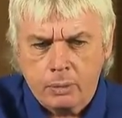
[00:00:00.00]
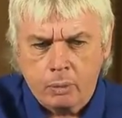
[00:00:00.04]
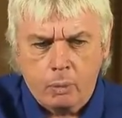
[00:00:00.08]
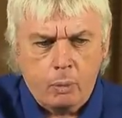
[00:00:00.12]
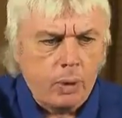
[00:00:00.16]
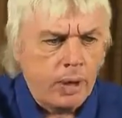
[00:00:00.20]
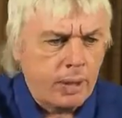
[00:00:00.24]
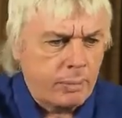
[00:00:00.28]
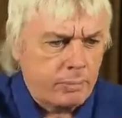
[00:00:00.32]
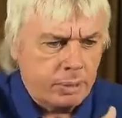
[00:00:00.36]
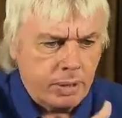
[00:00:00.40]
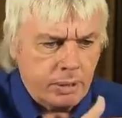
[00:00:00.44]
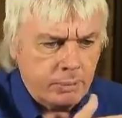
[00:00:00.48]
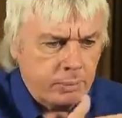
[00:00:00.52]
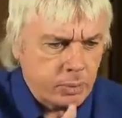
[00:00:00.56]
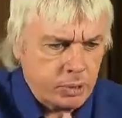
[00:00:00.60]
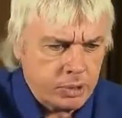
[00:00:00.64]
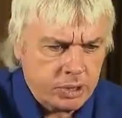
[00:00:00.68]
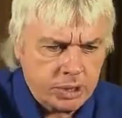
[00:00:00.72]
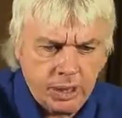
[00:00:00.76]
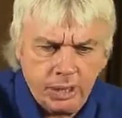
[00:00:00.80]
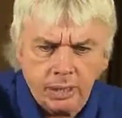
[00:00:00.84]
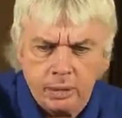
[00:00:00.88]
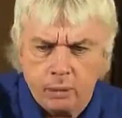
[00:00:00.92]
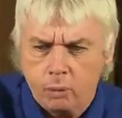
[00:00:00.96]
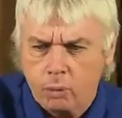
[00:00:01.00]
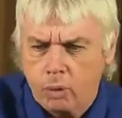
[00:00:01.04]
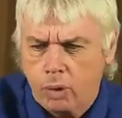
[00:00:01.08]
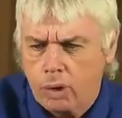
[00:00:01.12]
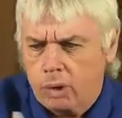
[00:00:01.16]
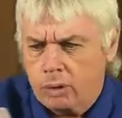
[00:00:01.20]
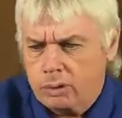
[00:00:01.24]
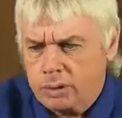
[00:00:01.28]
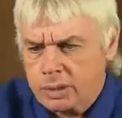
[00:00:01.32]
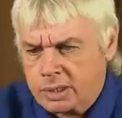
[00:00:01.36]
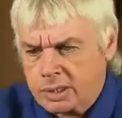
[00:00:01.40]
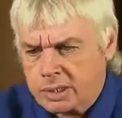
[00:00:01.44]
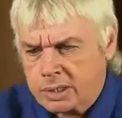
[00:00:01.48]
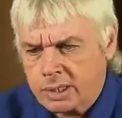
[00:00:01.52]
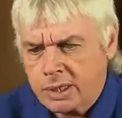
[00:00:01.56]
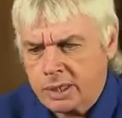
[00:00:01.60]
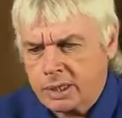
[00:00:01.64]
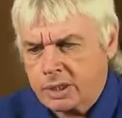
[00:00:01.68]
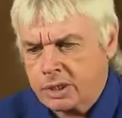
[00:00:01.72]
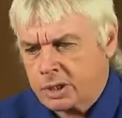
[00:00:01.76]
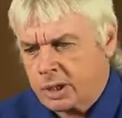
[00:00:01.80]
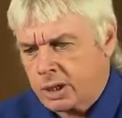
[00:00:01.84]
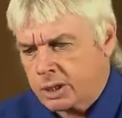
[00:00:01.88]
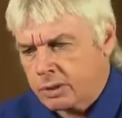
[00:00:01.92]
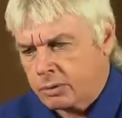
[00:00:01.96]
the way people see the world and
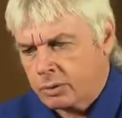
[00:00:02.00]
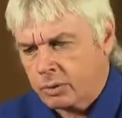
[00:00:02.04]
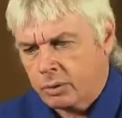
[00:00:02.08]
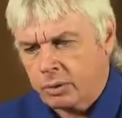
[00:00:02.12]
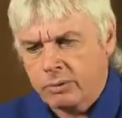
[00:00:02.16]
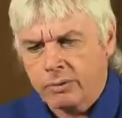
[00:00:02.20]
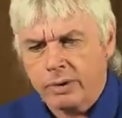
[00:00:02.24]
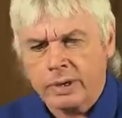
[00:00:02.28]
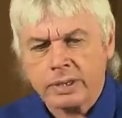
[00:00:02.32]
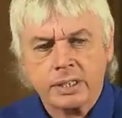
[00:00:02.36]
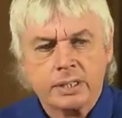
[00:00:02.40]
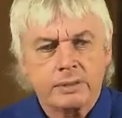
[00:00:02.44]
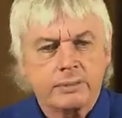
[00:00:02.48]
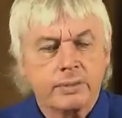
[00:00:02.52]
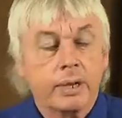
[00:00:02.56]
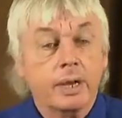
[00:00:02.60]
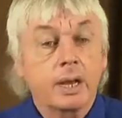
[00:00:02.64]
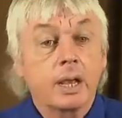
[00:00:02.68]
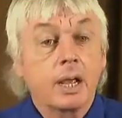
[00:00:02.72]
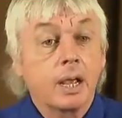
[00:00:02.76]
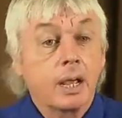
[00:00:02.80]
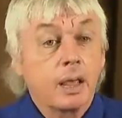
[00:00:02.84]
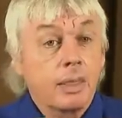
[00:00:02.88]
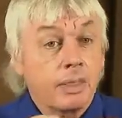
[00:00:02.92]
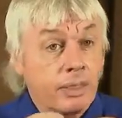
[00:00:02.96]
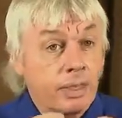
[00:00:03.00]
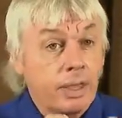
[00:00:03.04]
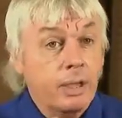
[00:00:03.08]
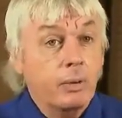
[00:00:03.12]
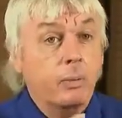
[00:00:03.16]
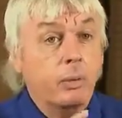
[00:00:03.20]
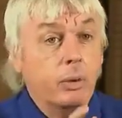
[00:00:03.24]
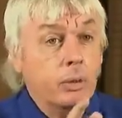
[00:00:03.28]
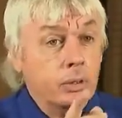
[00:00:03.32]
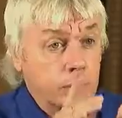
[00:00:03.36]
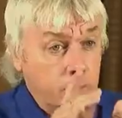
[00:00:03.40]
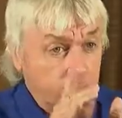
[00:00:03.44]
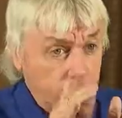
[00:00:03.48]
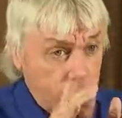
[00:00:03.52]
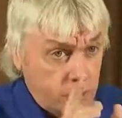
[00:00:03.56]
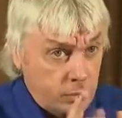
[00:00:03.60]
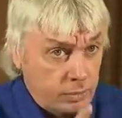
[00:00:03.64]
see each other and all the rest of it. They want